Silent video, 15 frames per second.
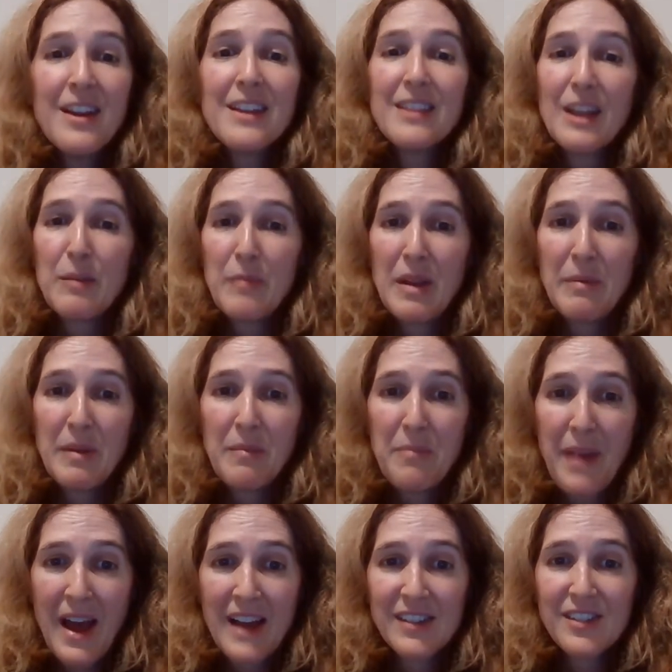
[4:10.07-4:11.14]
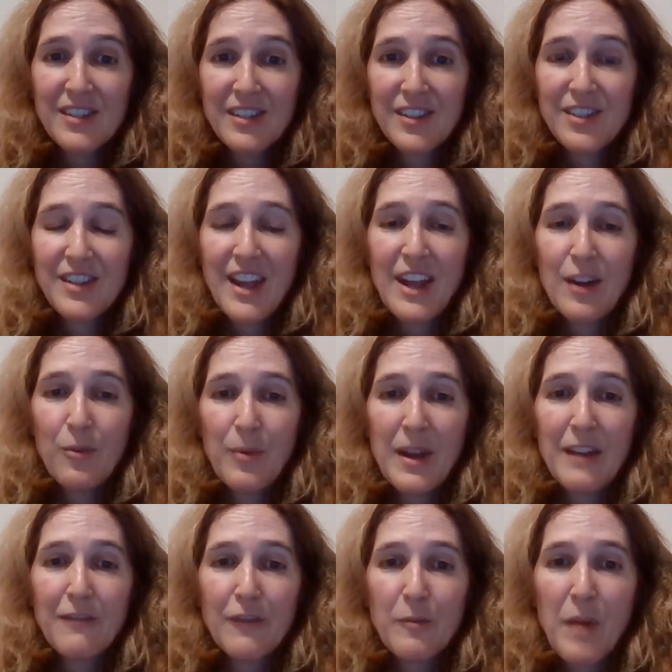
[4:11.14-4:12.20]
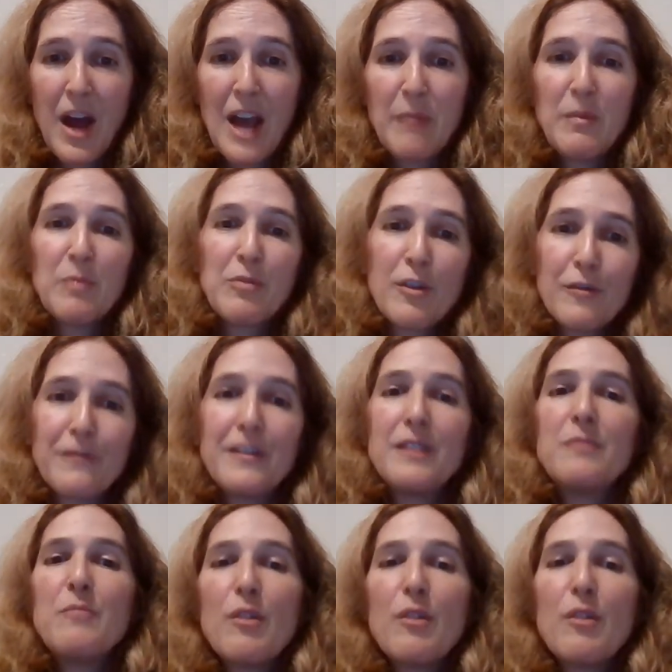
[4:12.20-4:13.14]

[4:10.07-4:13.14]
that it may be best to stay away from ibuprofen,